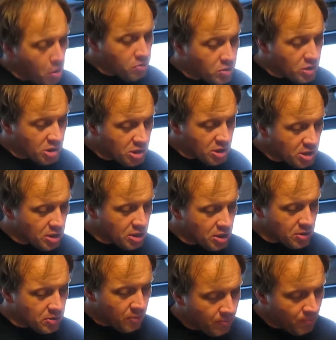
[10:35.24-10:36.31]
Honestly, I
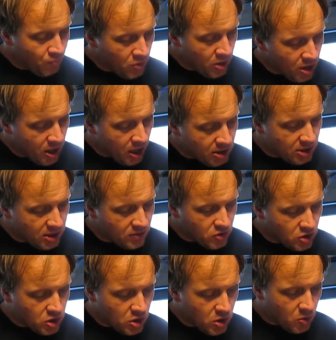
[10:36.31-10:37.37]
think I think
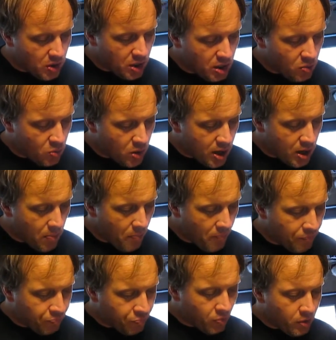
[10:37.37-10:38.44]
this should go any way.
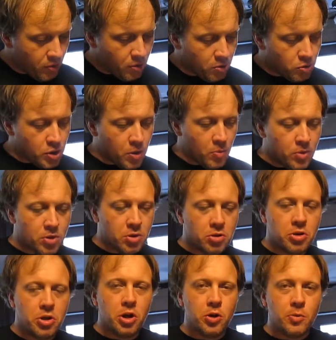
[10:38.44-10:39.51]
I'll try it with a
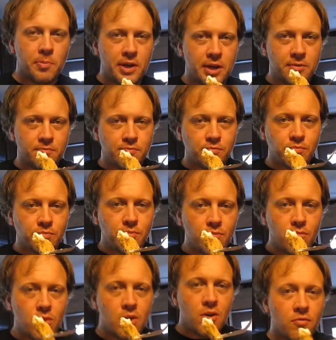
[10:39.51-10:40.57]
little bit
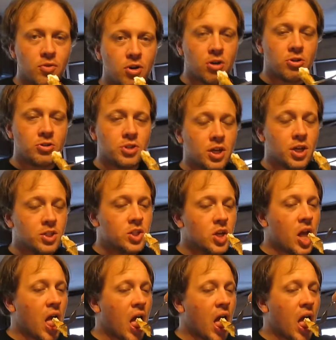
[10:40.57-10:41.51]
of tartar sauce.